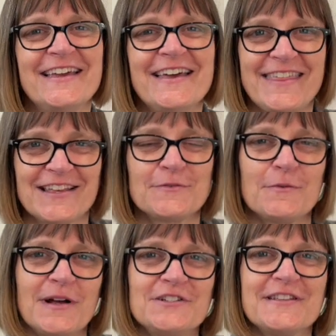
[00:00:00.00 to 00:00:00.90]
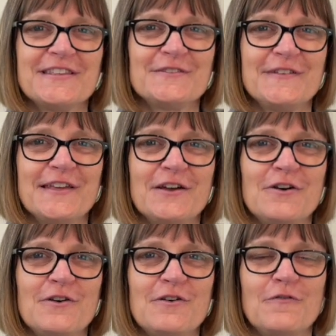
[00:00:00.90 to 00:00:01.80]
Thanks for watching this
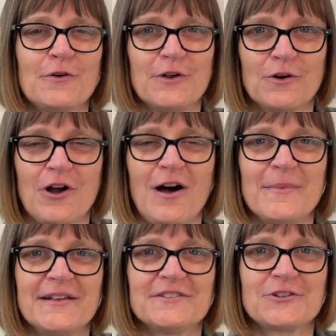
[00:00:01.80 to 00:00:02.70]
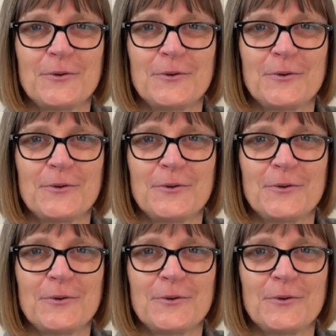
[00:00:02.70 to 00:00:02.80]
video, for your comments,